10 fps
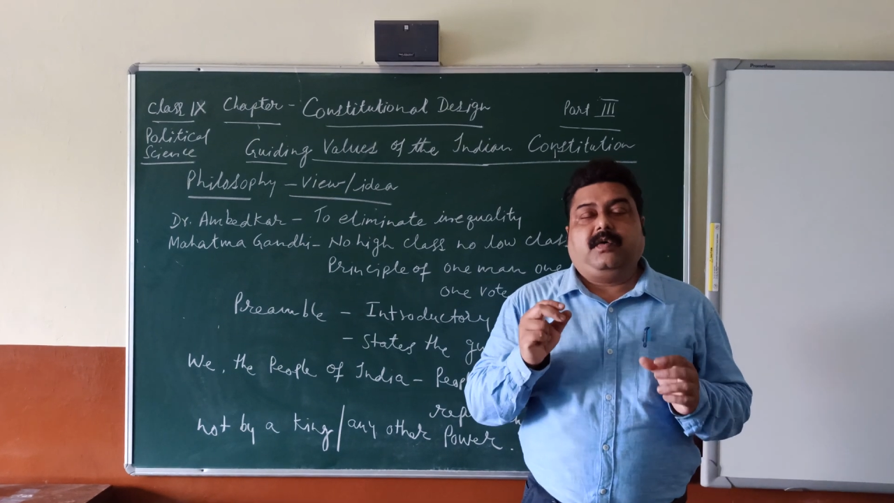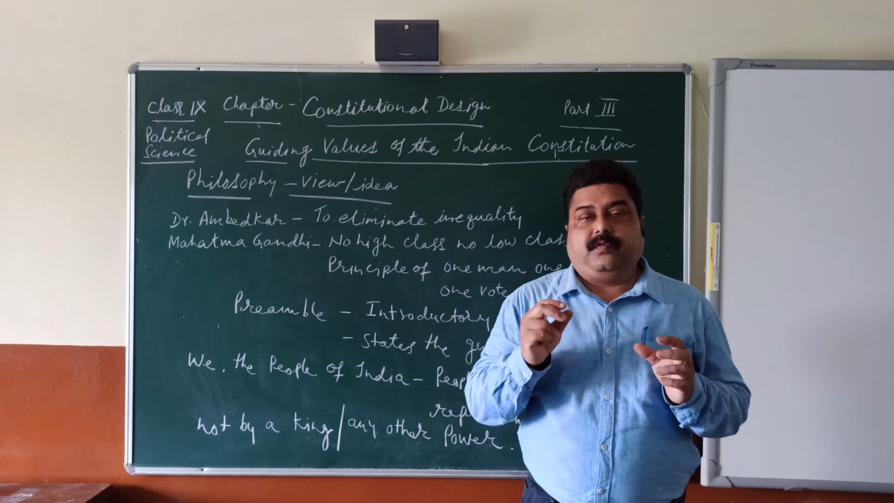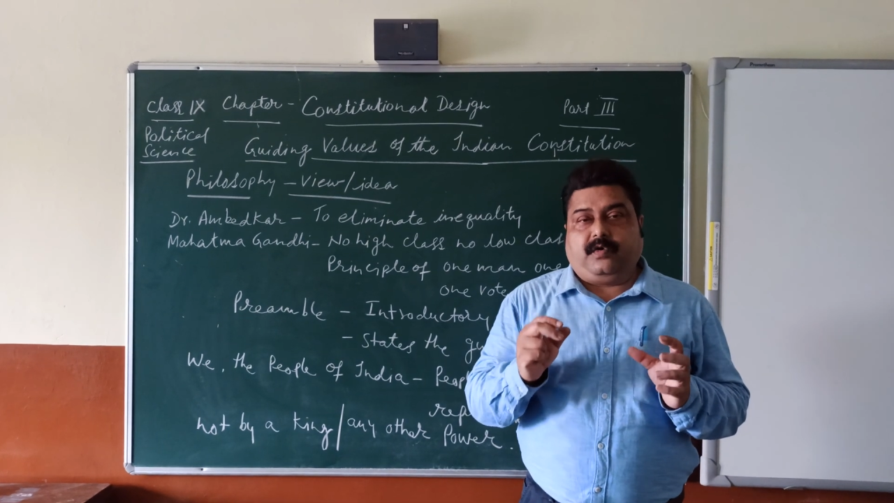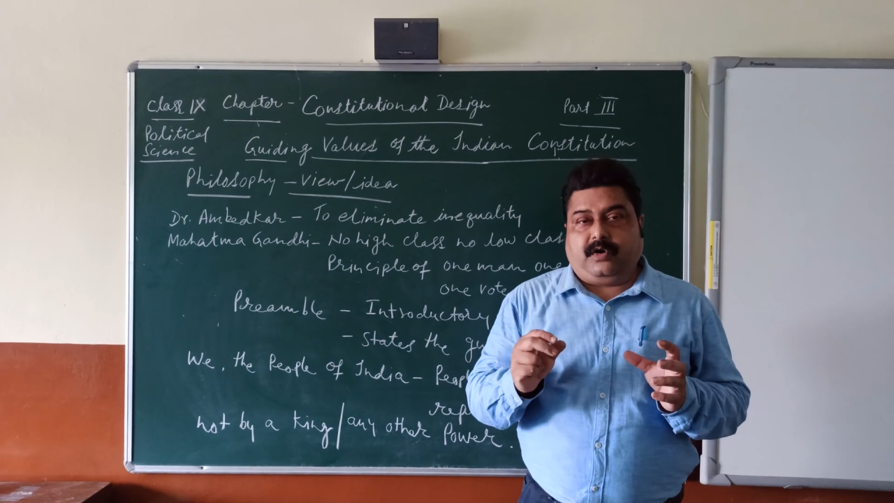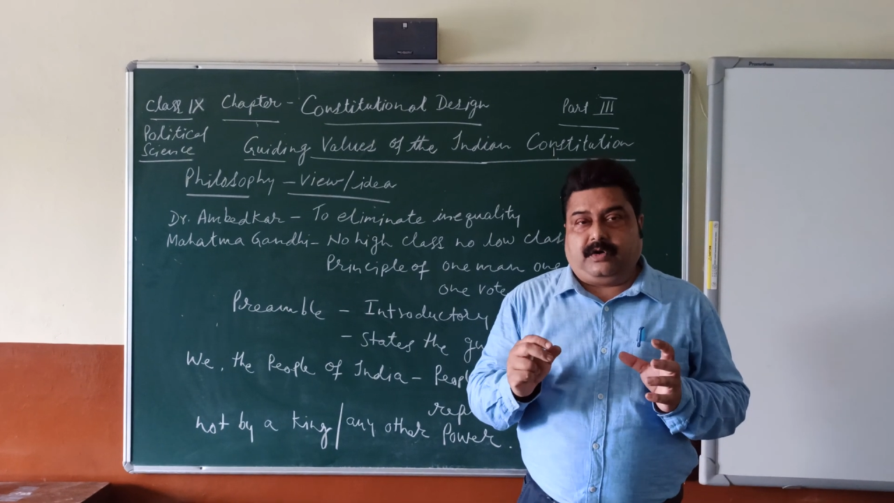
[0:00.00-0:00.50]

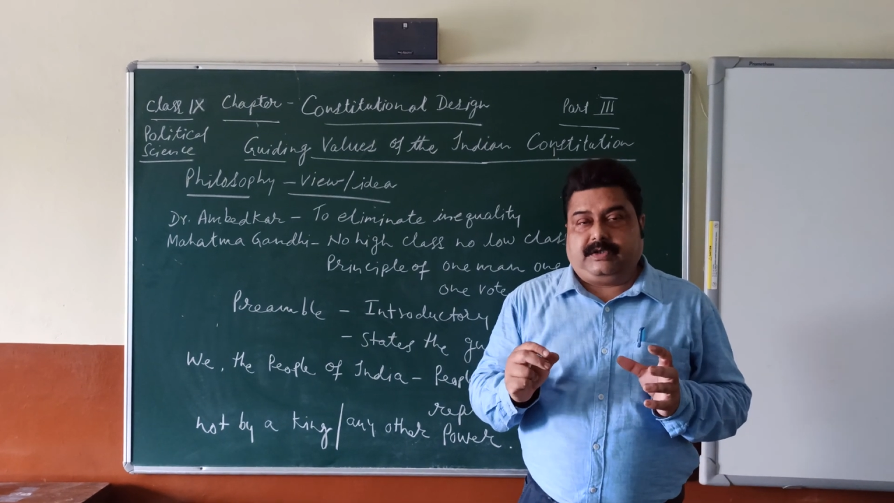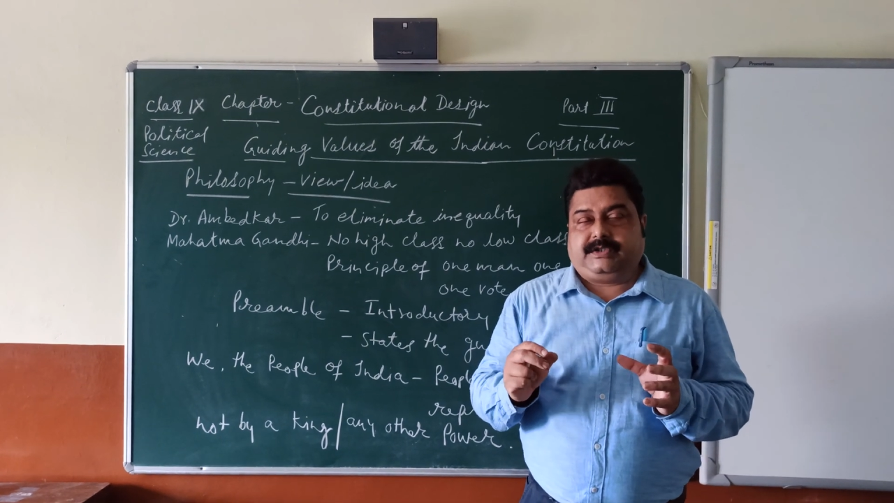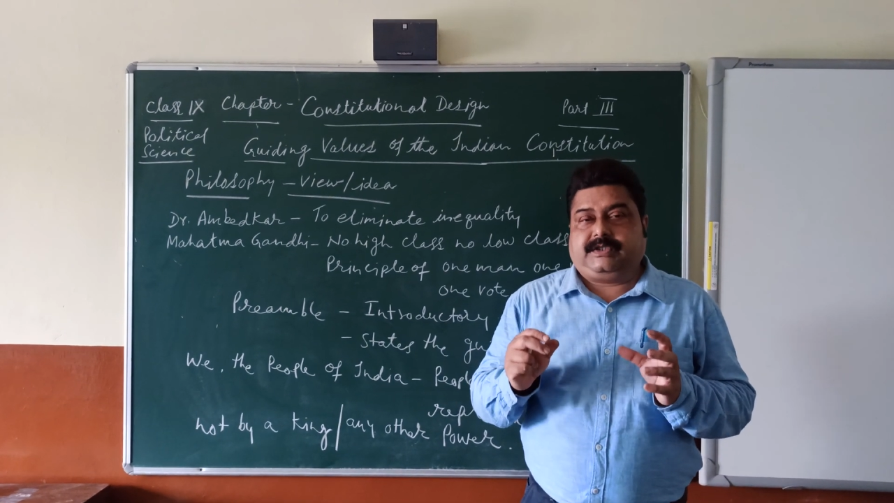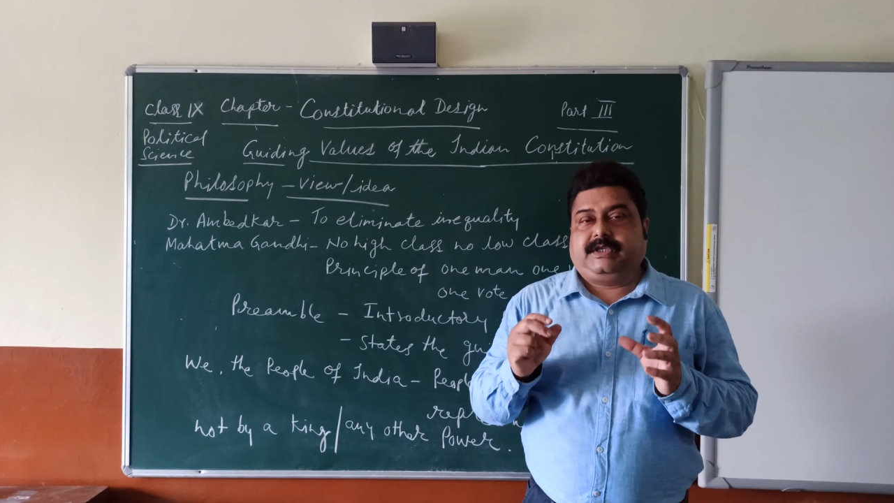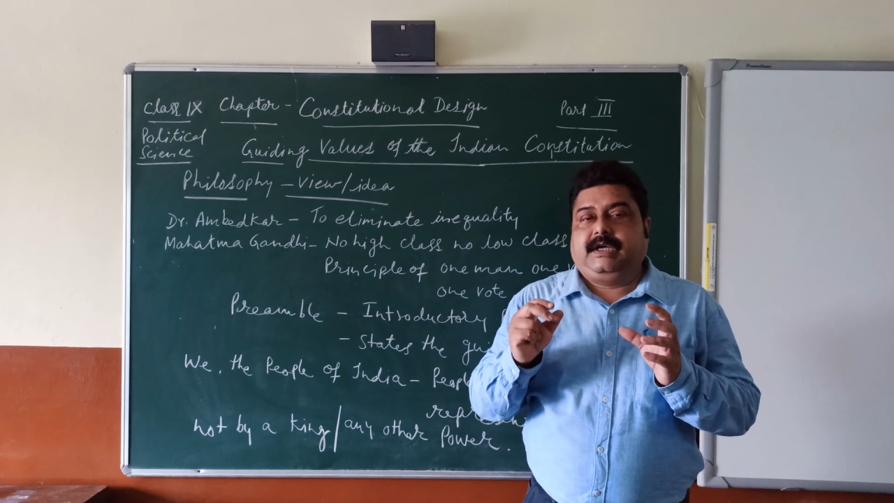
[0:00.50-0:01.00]

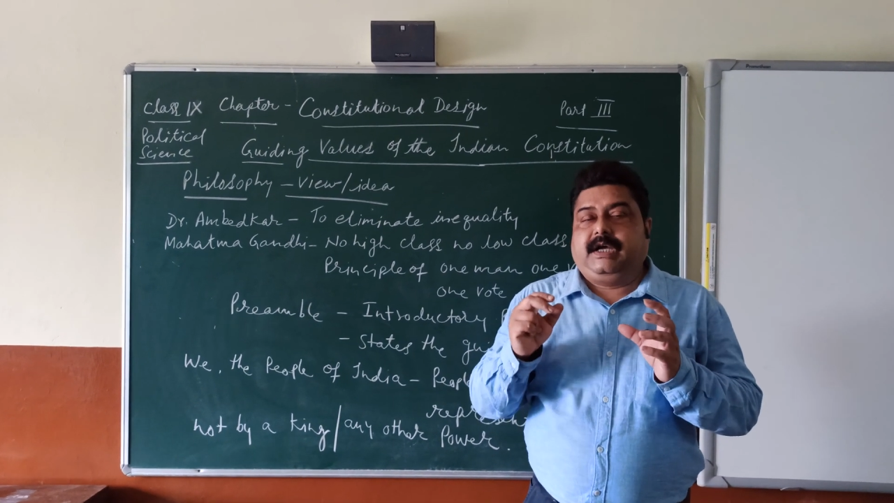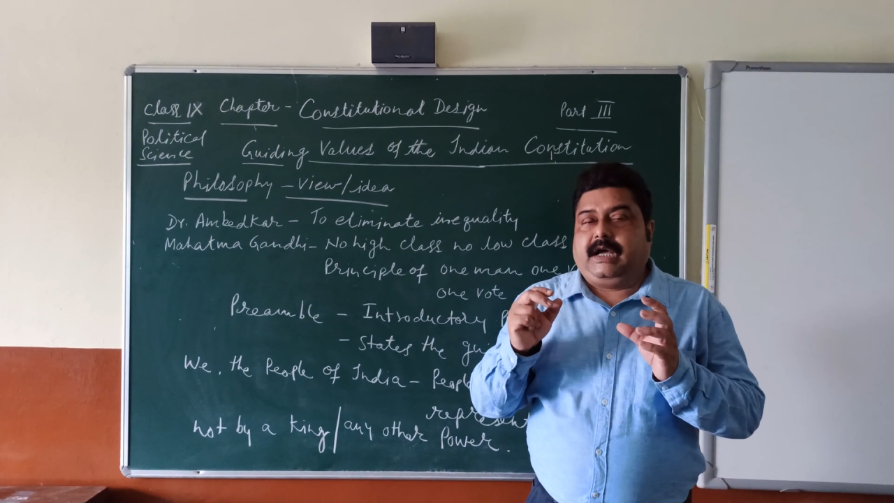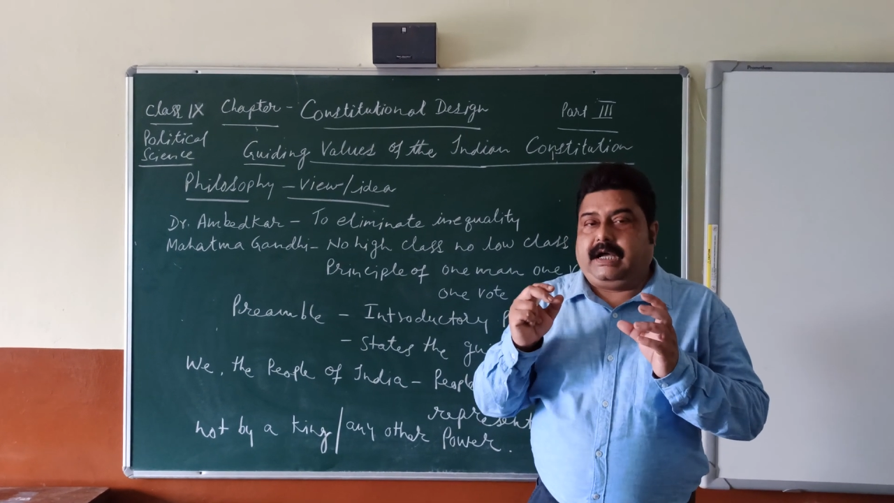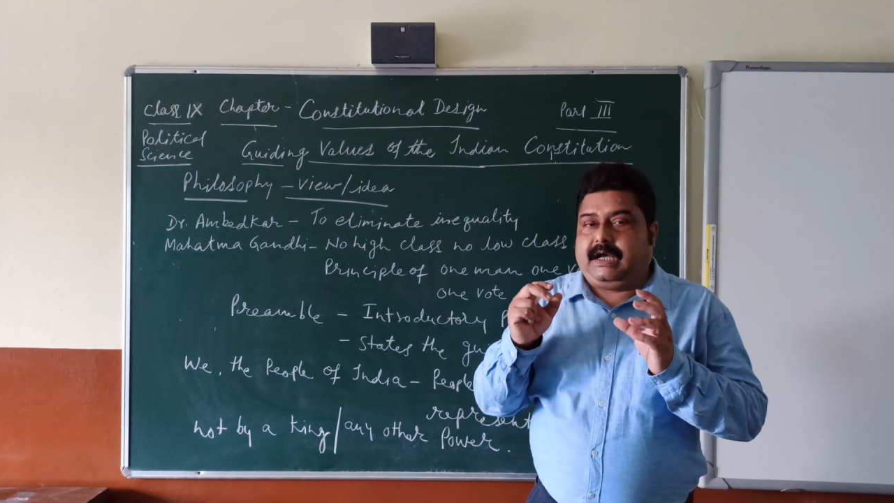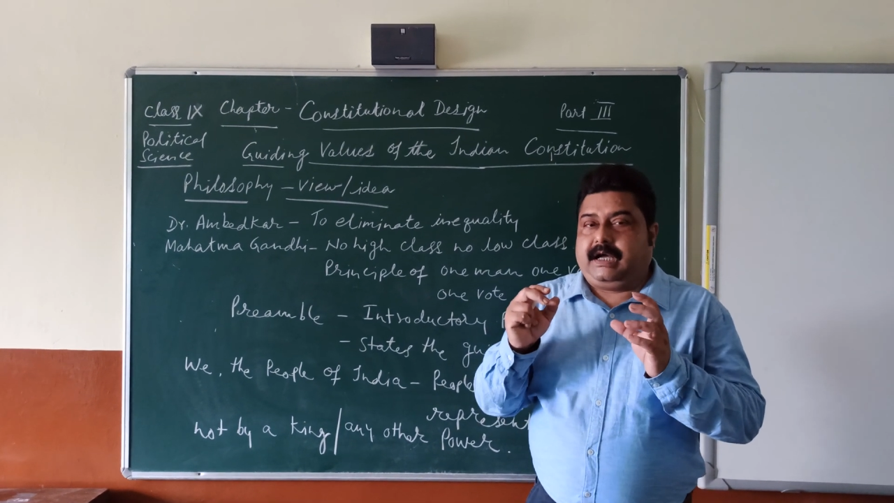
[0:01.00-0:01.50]
was
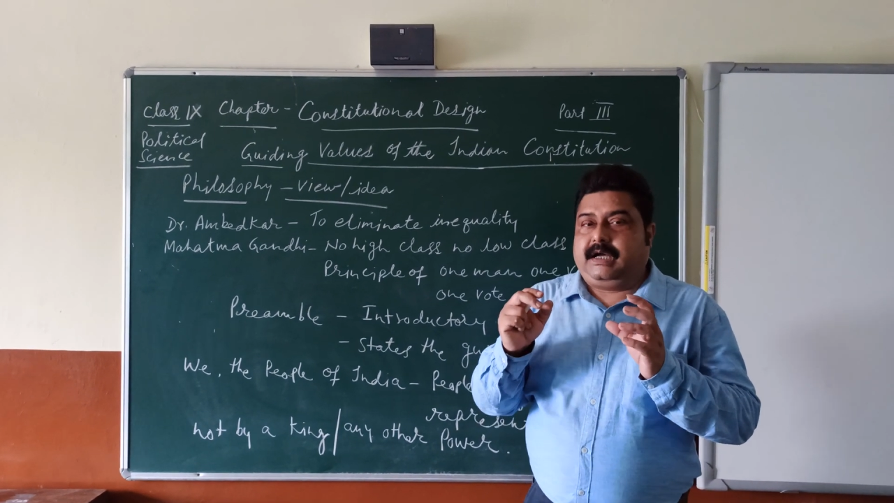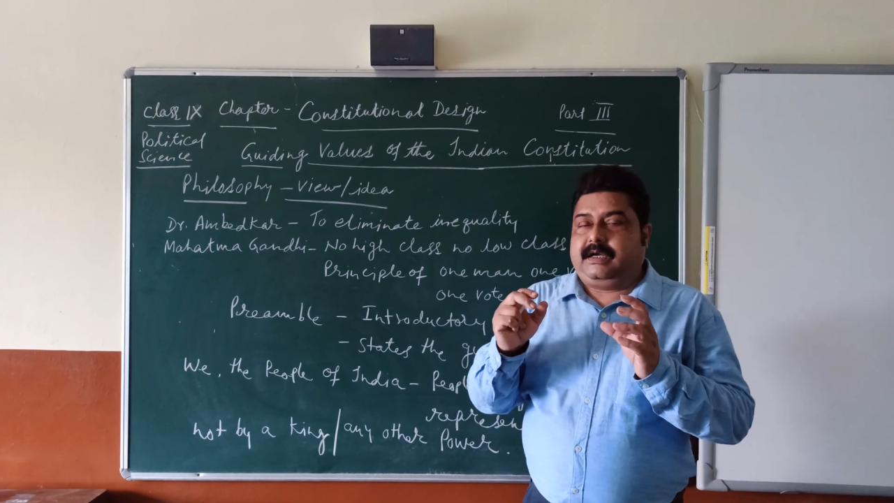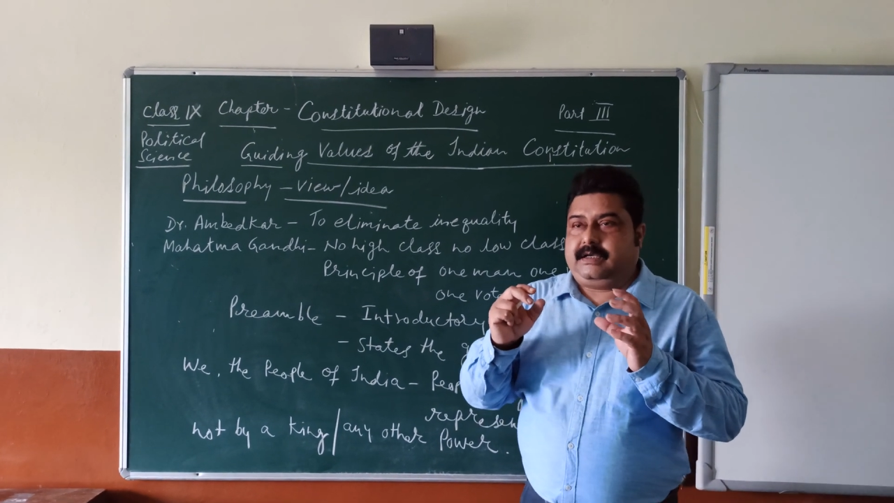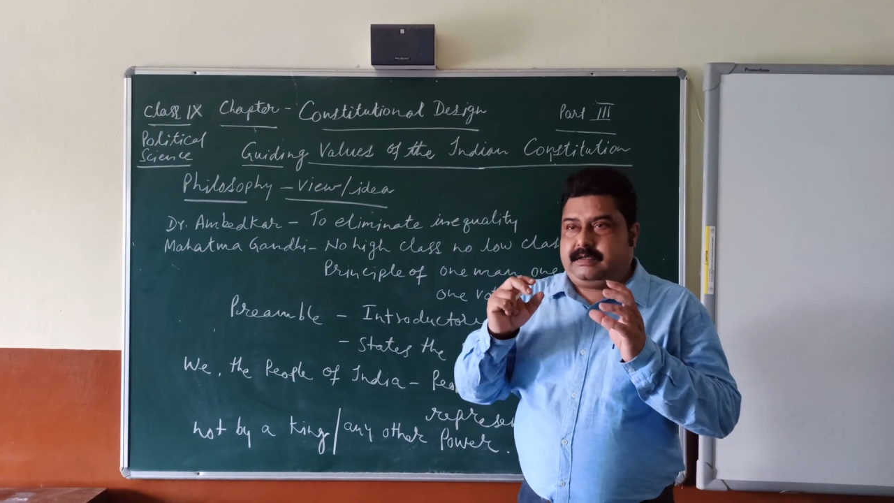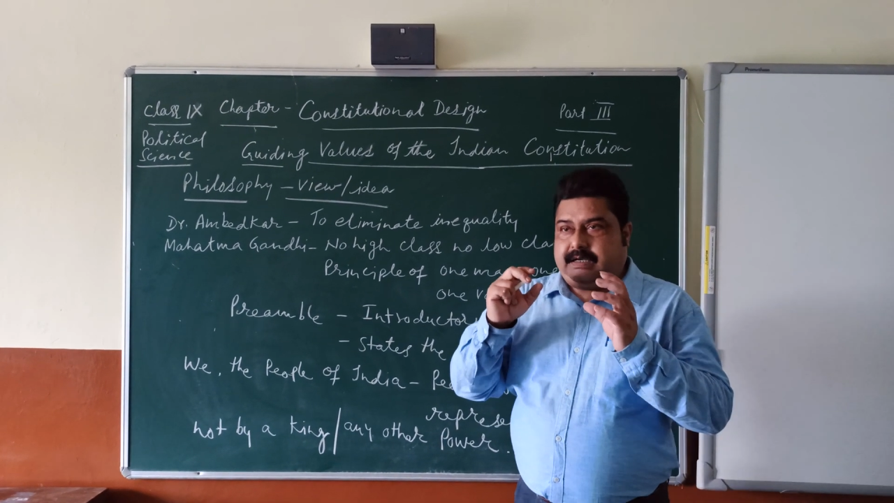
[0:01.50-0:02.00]

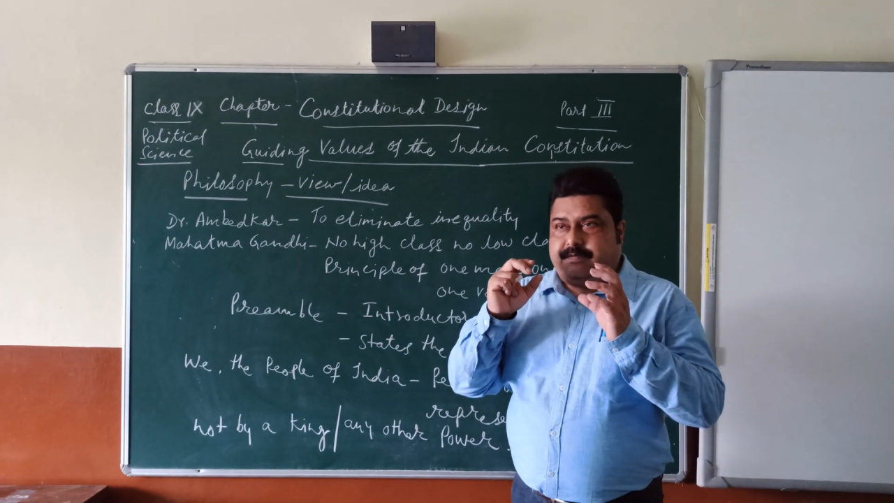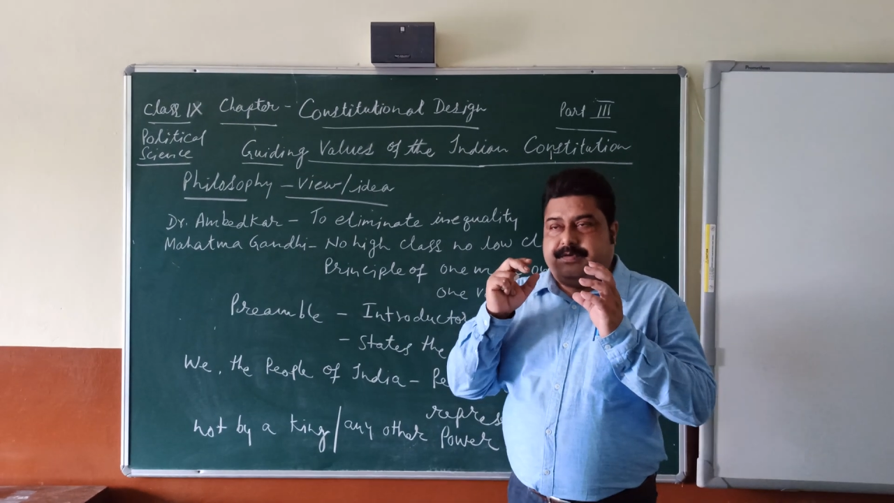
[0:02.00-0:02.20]
a